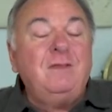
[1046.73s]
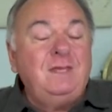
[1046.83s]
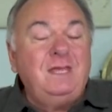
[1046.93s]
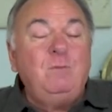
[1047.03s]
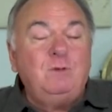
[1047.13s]
I
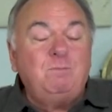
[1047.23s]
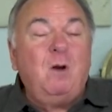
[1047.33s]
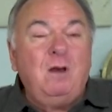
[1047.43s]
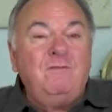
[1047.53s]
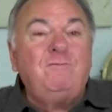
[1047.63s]
think he was
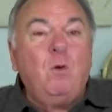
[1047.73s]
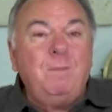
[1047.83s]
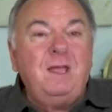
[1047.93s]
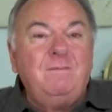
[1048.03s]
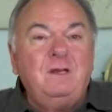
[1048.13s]
part of the
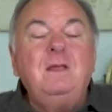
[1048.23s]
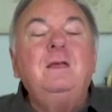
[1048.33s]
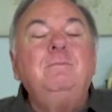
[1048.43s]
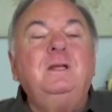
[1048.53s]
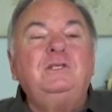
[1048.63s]
forming of it,
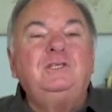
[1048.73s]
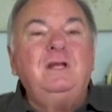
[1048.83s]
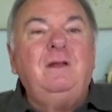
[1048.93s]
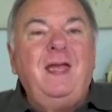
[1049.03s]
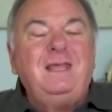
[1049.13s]
but
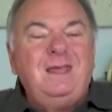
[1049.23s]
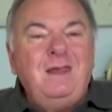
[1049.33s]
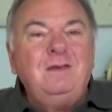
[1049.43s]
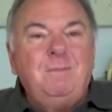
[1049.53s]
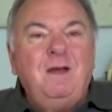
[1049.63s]
still a
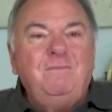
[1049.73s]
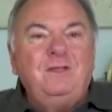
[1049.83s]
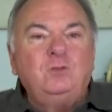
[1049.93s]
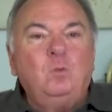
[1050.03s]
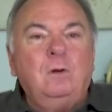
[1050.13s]
kingdom of
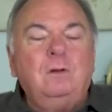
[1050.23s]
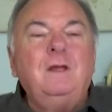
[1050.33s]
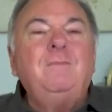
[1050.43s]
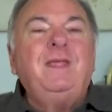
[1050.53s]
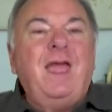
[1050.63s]
this world